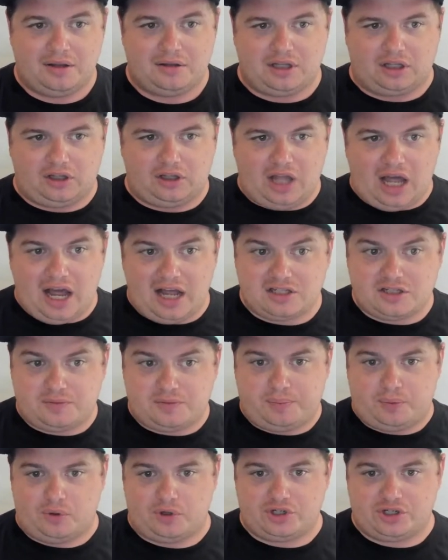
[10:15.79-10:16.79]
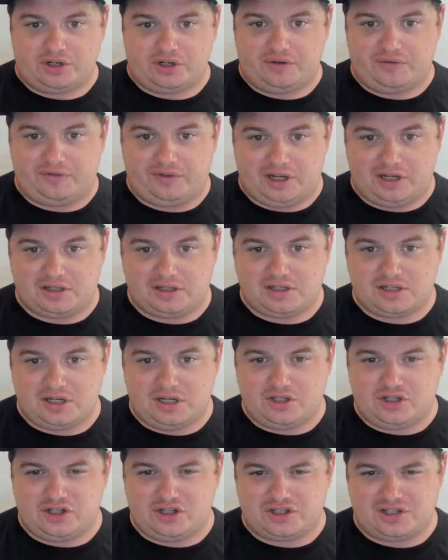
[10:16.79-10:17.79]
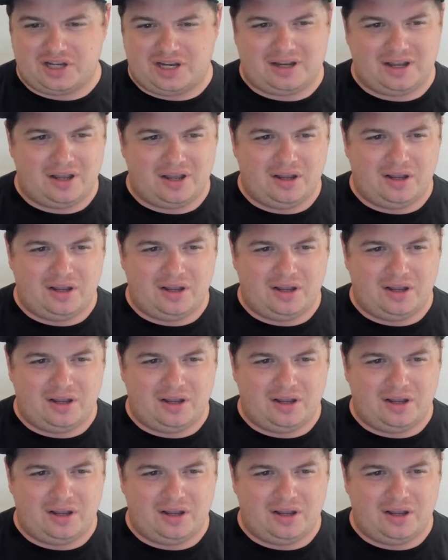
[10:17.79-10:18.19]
The last portion of this is just like,